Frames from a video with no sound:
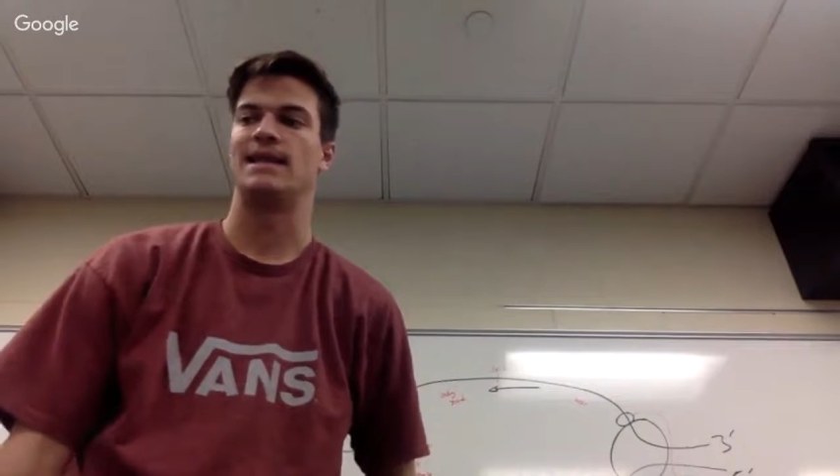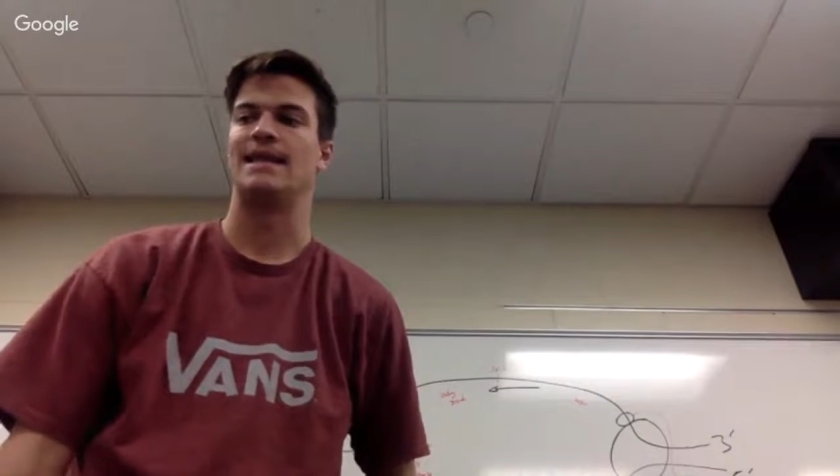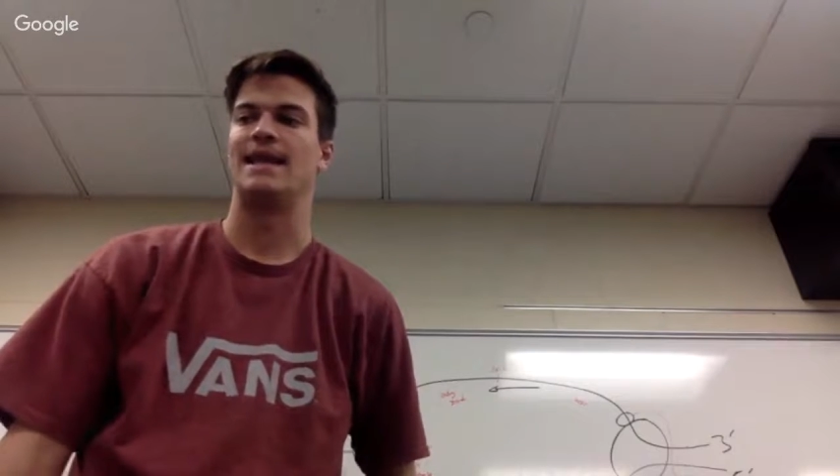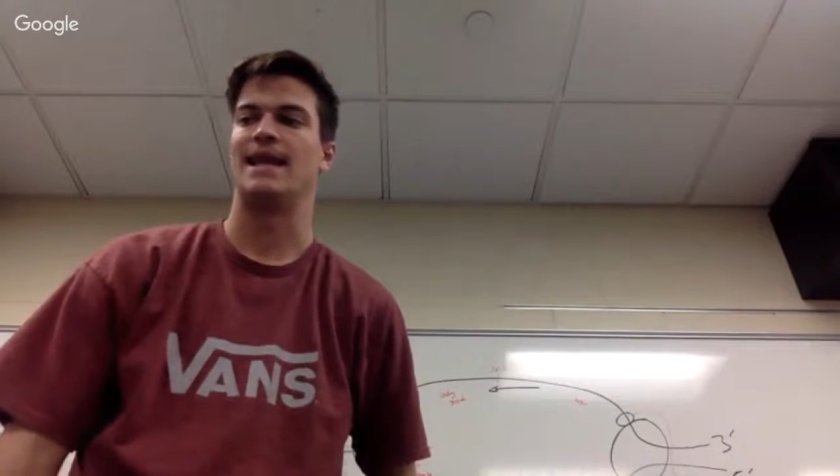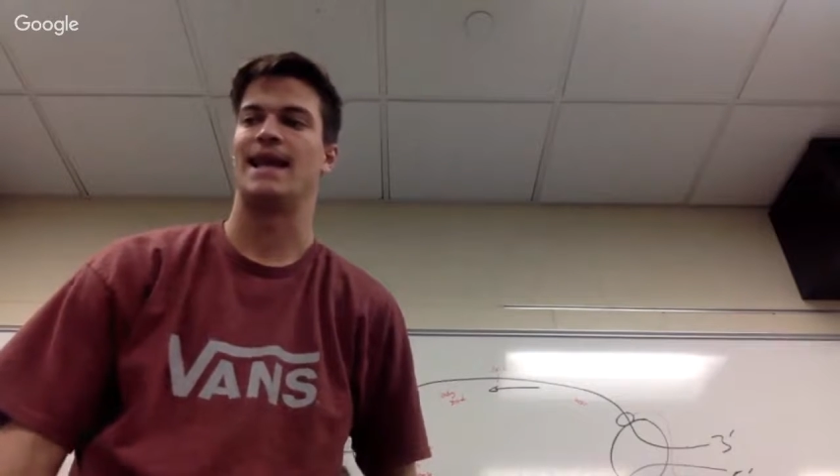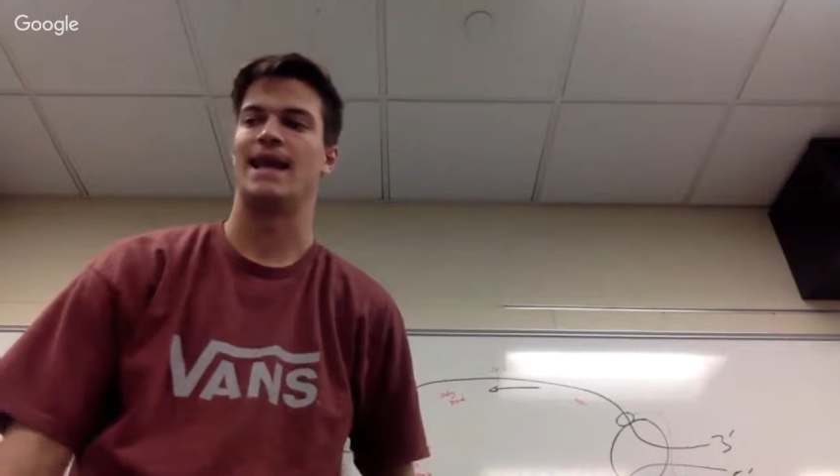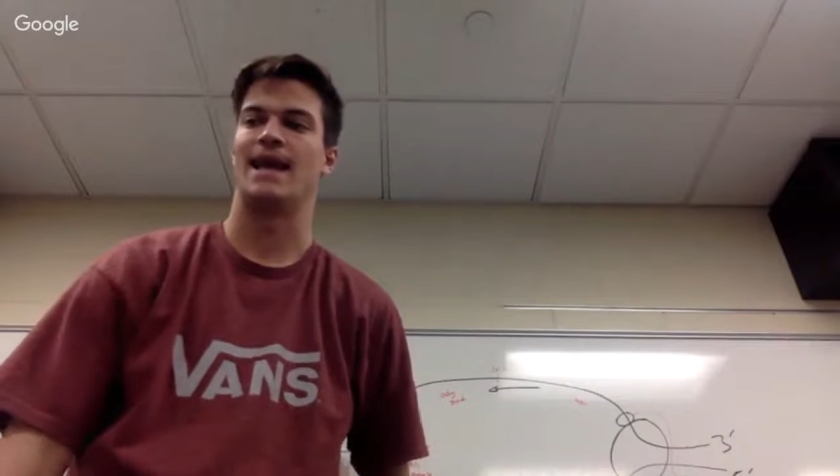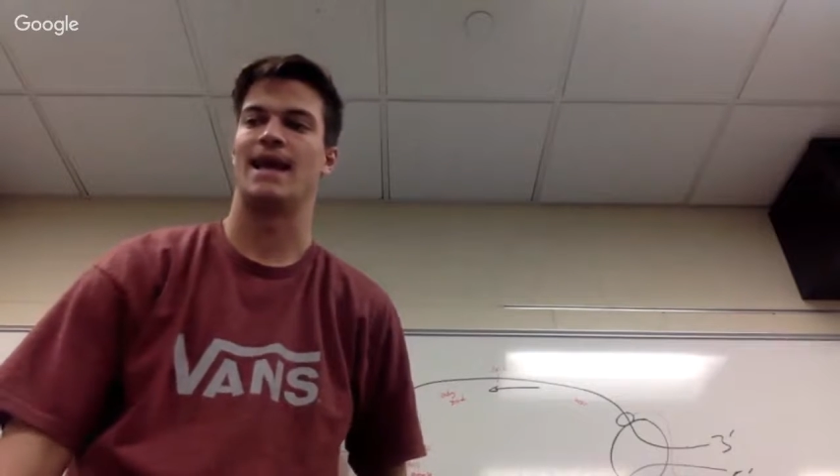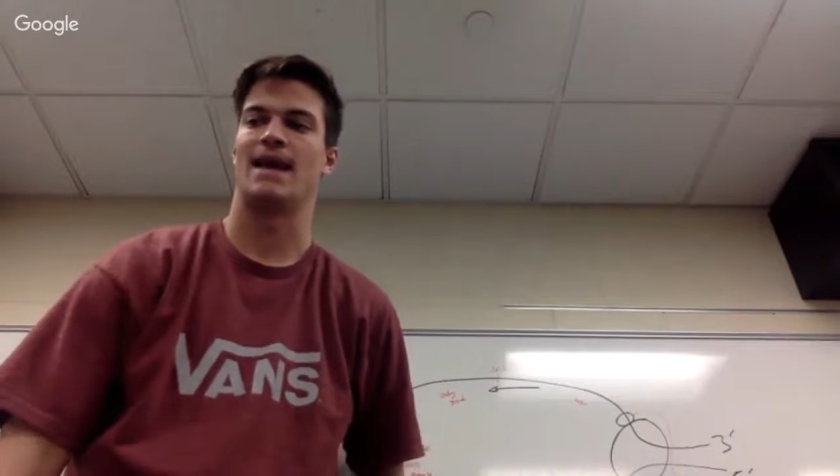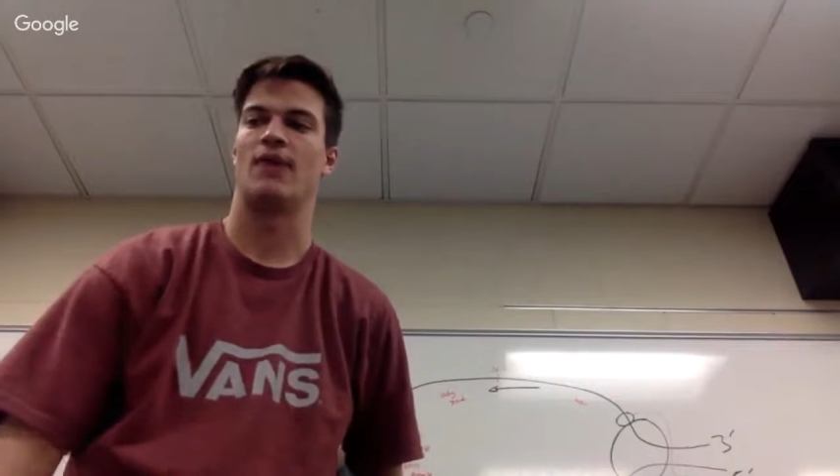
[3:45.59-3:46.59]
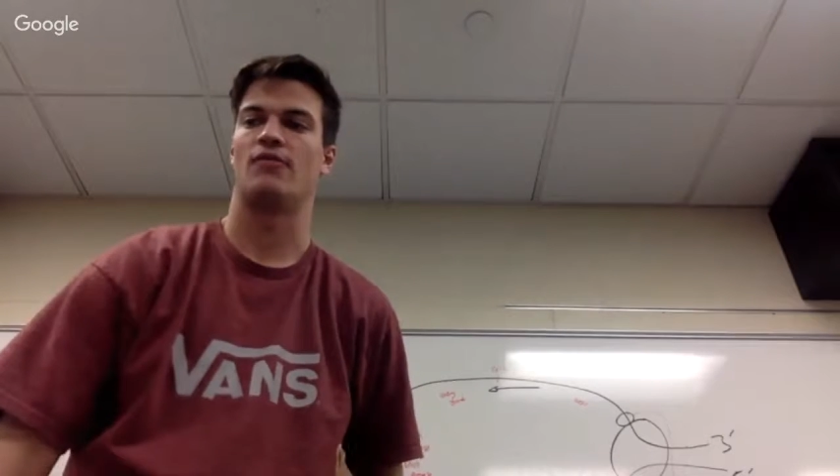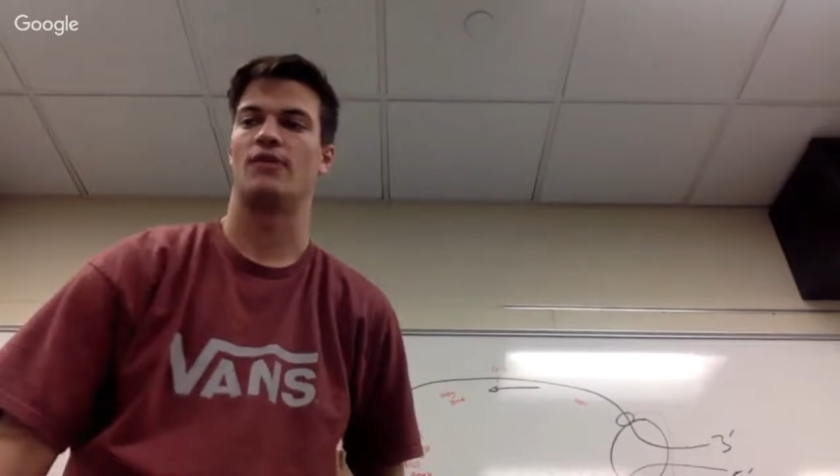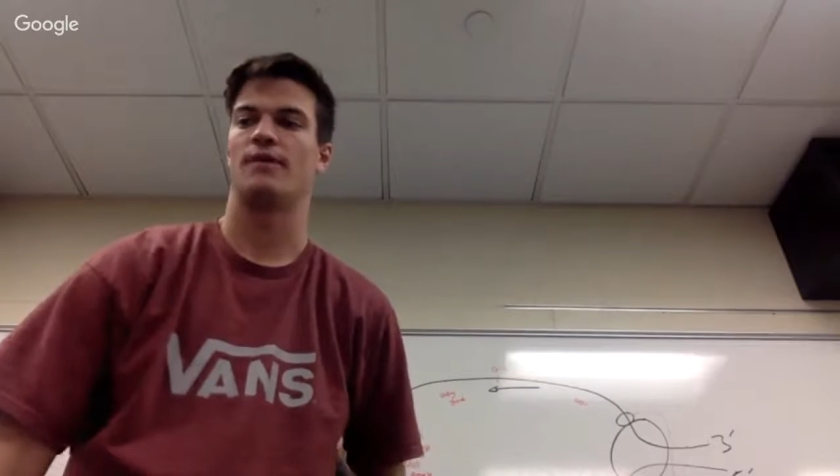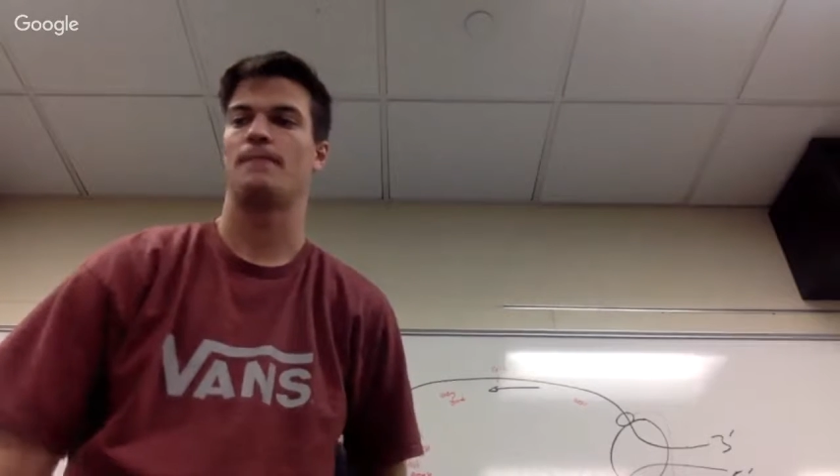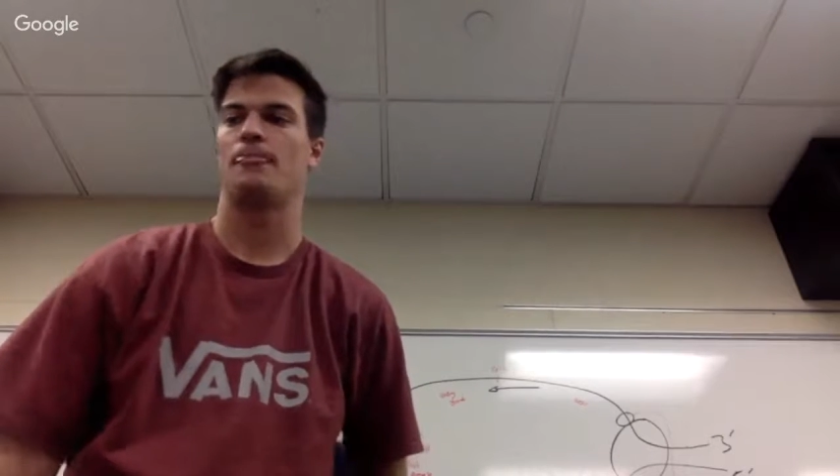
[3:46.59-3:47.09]
and DNA
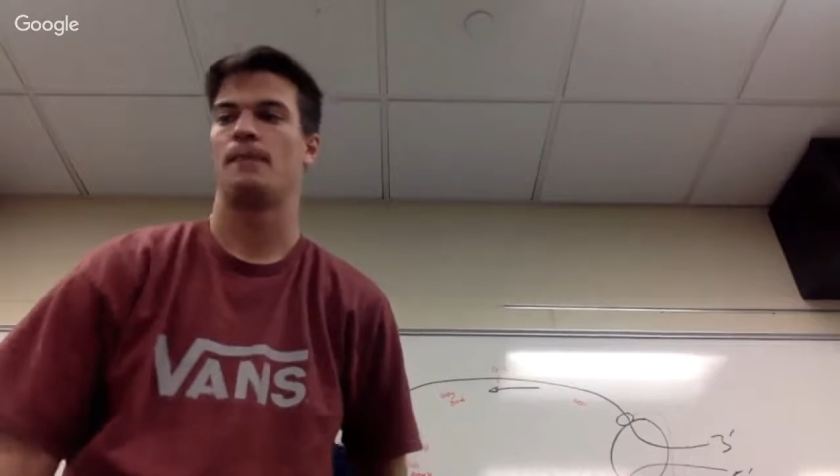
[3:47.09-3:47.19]
alpha.